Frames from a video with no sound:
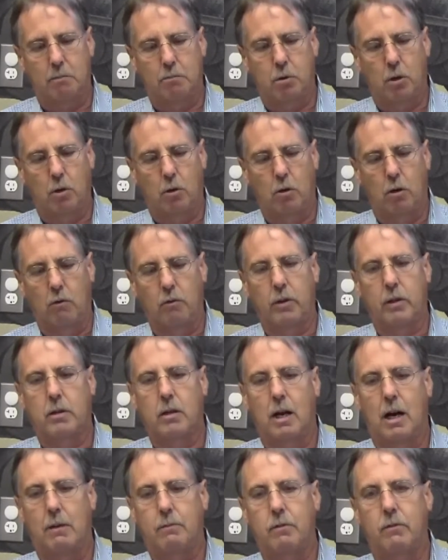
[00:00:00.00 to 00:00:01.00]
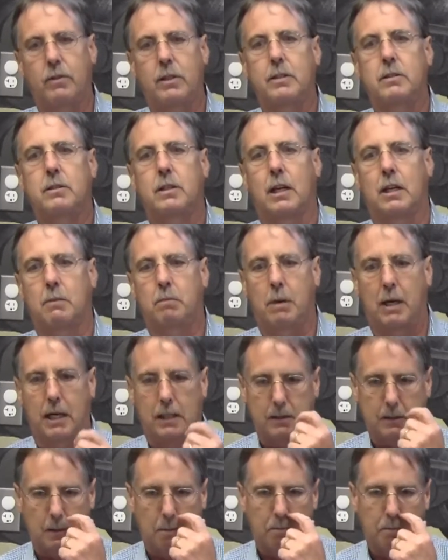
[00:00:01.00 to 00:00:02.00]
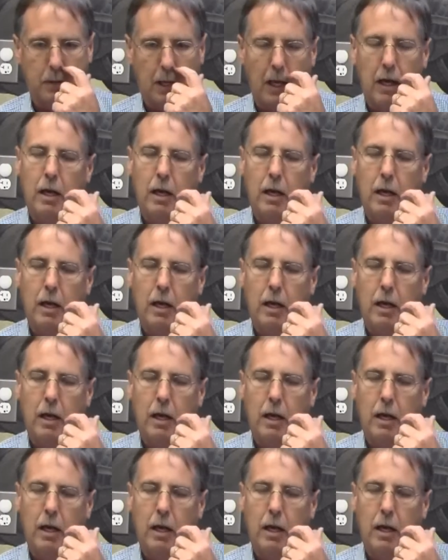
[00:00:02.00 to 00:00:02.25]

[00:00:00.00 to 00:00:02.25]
and put it over the top of insect bites.